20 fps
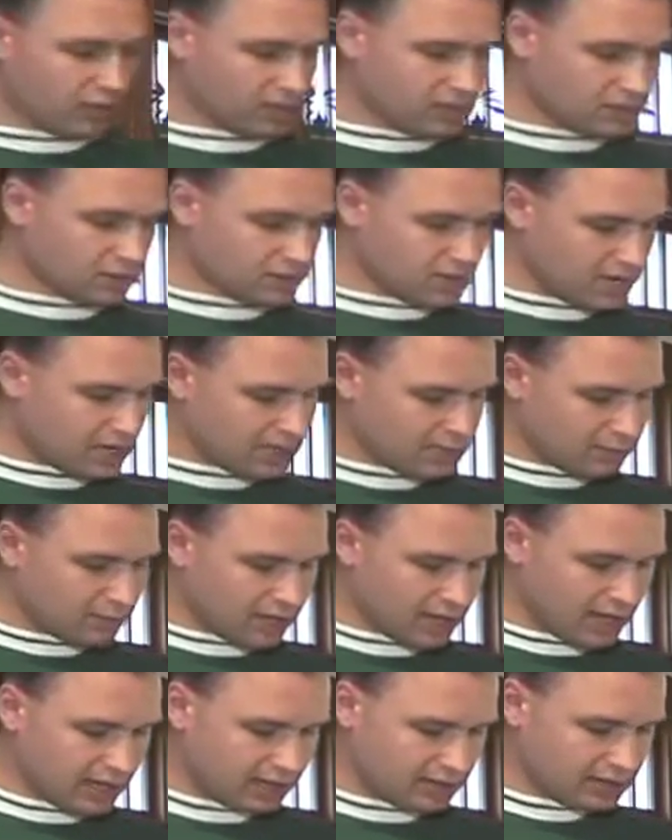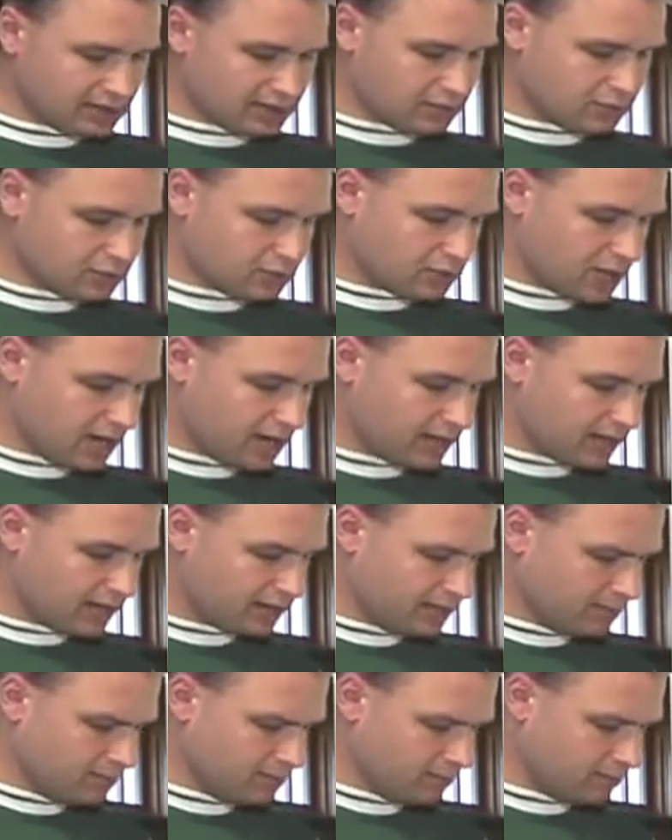also talked about adding some dried
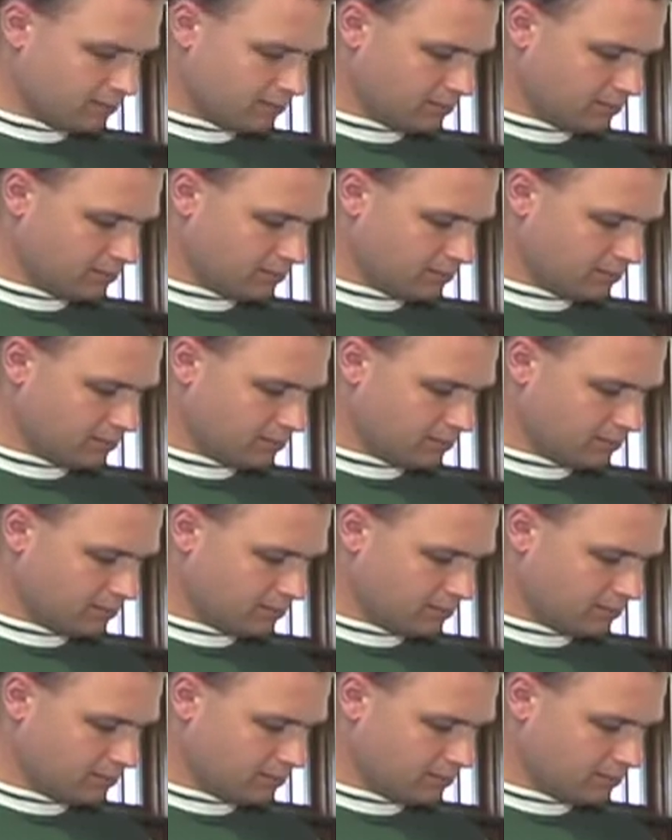onion.